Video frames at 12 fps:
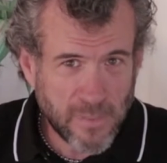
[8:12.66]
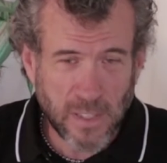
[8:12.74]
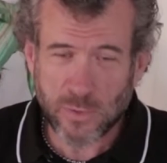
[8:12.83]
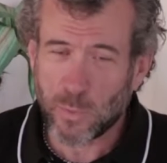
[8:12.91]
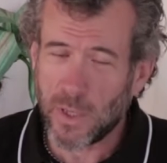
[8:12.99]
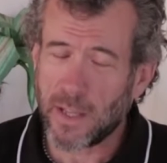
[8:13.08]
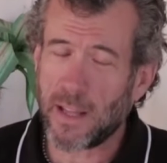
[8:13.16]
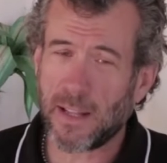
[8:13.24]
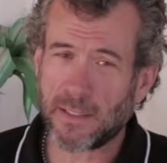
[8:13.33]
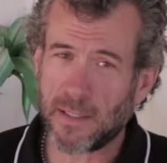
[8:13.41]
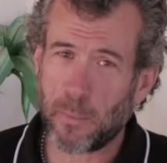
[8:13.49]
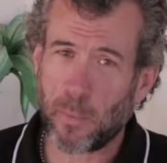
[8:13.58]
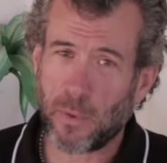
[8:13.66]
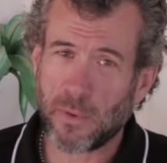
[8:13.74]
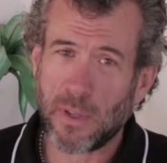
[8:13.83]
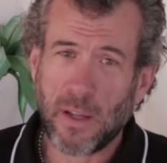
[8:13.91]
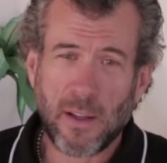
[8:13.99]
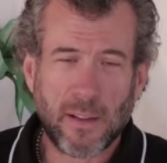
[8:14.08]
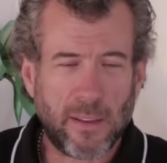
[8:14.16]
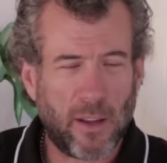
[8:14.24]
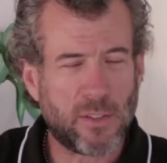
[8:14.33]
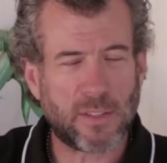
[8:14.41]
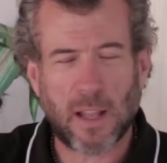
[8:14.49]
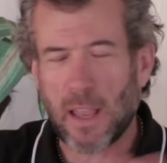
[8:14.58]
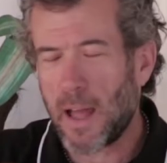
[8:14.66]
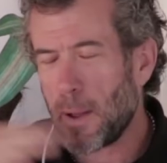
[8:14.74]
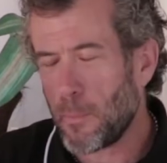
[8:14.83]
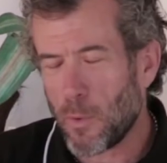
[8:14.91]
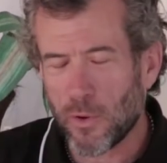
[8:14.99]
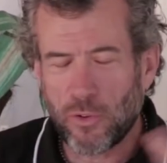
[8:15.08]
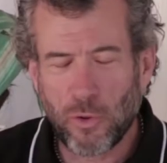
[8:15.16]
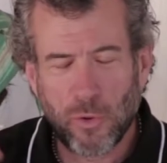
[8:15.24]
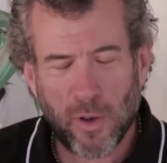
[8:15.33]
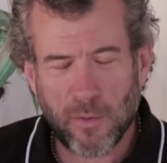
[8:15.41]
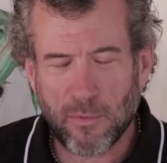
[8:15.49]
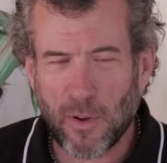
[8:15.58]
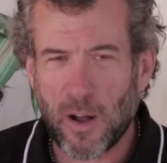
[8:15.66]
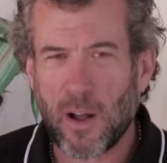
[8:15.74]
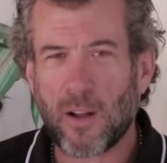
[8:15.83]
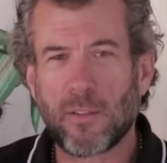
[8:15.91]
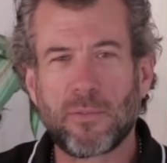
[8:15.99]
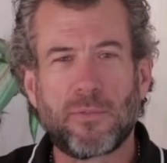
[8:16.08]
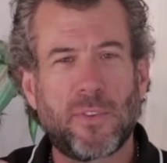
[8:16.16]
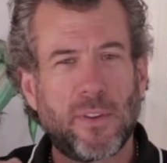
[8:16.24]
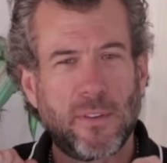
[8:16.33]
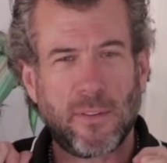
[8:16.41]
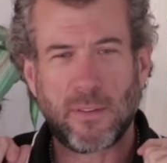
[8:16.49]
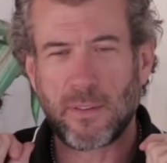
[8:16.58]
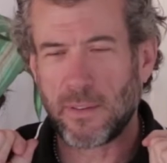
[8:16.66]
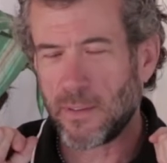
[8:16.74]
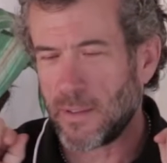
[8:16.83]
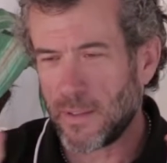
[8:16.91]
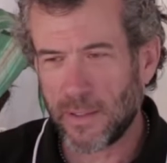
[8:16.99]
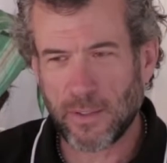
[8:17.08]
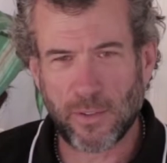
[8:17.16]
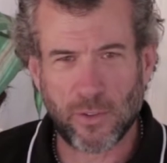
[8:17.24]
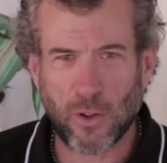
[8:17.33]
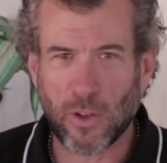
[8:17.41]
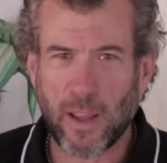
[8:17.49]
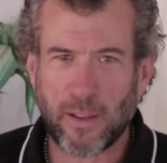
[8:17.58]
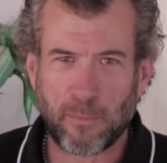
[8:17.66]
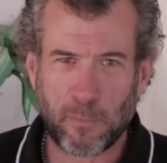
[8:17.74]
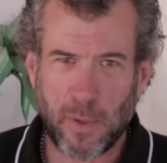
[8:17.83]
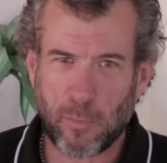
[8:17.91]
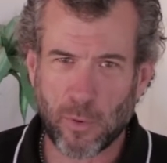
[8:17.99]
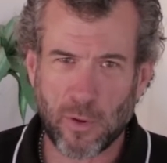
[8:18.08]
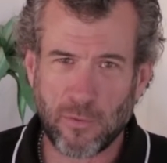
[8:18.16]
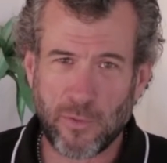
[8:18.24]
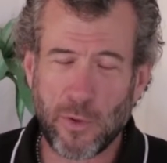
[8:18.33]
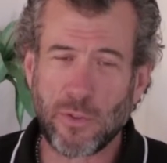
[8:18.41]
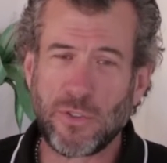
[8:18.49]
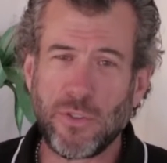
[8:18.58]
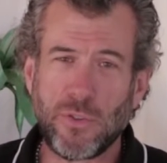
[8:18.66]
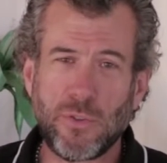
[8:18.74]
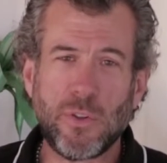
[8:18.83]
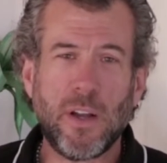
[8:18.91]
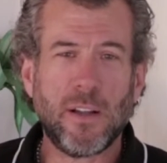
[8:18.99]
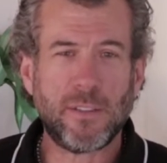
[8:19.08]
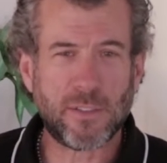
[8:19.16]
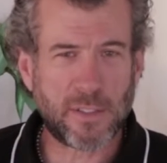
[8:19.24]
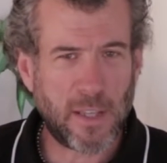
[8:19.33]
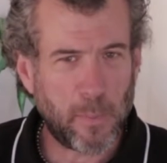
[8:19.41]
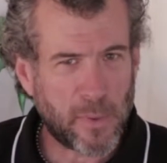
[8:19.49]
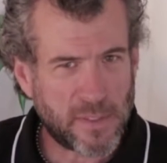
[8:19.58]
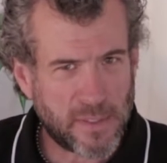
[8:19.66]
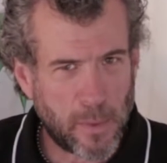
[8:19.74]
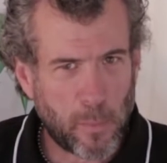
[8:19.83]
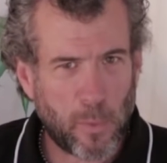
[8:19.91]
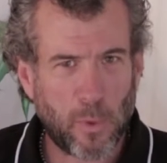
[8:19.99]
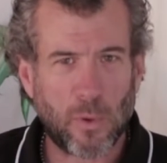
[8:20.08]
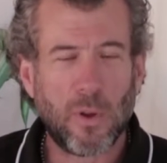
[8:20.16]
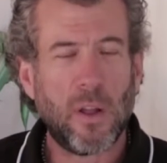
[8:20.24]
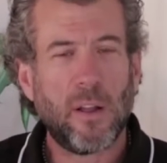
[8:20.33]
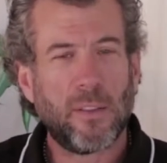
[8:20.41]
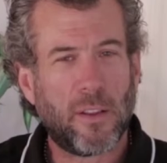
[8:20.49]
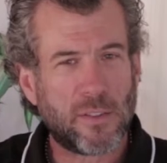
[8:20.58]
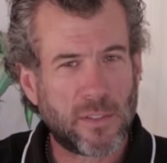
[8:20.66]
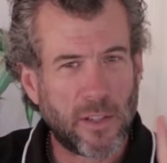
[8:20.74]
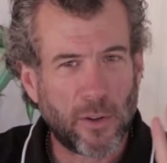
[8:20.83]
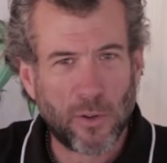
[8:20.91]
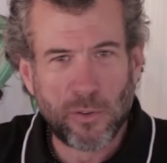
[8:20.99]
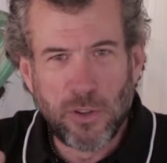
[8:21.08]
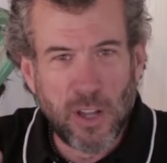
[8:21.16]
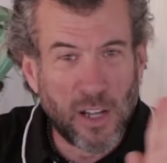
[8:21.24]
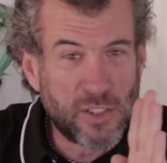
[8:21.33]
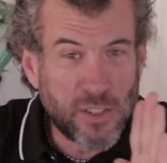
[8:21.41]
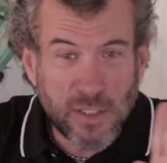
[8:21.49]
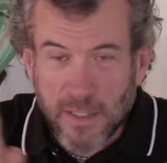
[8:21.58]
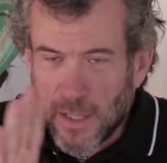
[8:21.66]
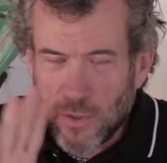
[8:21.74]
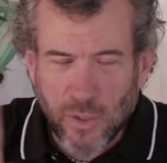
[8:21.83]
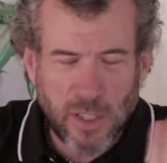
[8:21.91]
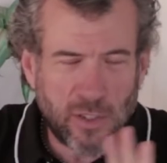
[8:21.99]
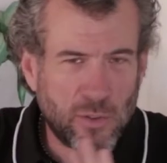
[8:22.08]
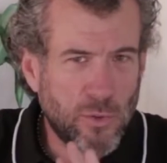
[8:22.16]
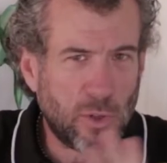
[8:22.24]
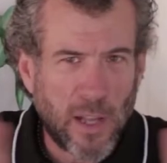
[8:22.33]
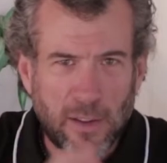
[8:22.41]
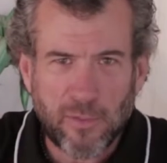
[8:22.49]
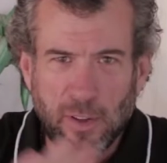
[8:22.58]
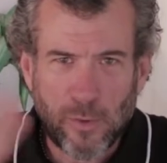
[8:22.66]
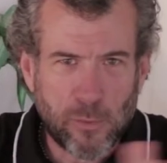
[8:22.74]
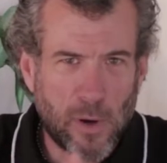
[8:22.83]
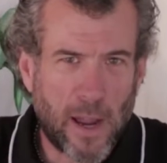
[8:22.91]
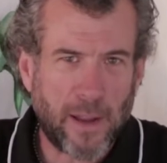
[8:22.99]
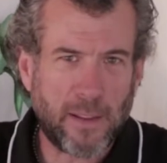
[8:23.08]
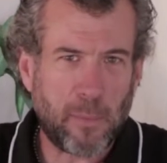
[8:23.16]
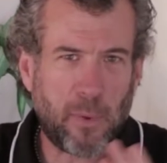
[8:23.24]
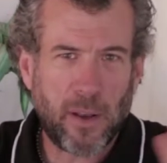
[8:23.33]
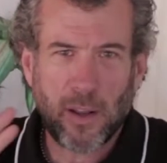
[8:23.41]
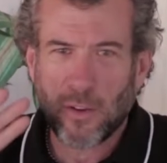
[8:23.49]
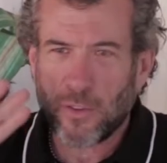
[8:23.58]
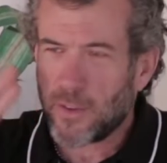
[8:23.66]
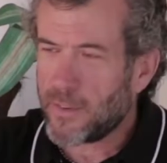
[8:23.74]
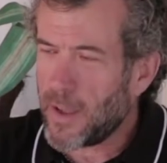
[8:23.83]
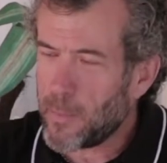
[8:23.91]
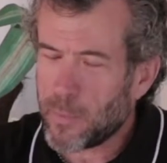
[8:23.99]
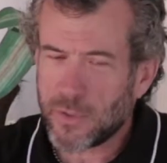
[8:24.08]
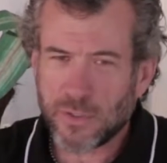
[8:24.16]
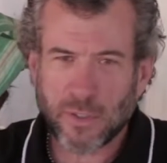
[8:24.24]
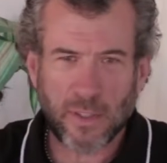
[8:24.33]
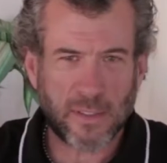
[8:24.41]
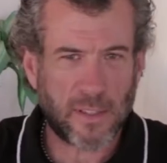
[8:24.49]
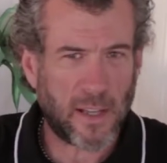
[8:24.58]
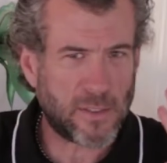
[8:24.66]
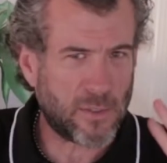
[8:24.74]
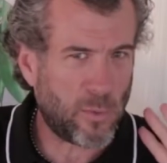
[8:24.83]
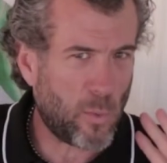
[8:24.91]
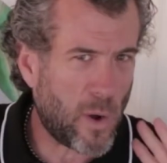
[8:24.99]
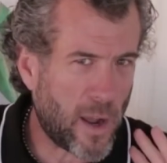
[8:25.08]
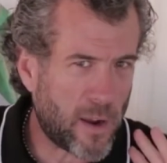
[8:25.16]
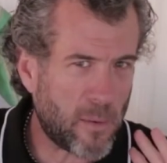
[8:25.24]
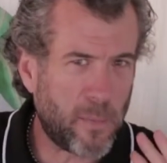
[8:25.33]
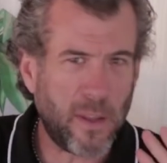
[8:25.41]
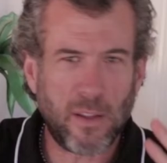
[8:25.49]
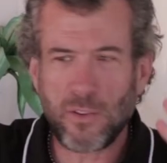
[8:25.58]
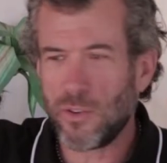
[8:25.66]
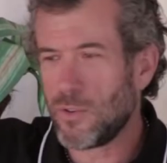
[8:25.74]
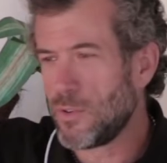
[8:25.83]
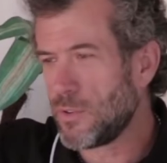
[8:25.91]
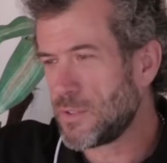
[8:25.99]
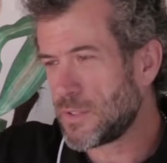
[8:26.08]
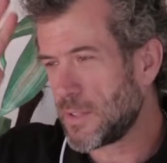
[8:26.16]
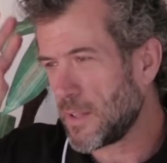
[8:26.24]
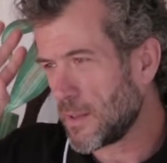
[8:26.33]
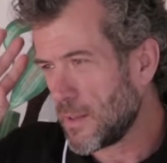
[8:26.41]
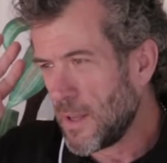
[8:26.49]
It's really that simple. There's a lot more to it involved. Don't let people confuse you. Just keep it simple. There's little nudges that you can do left and right depending on the temperature, the size of the wire being used,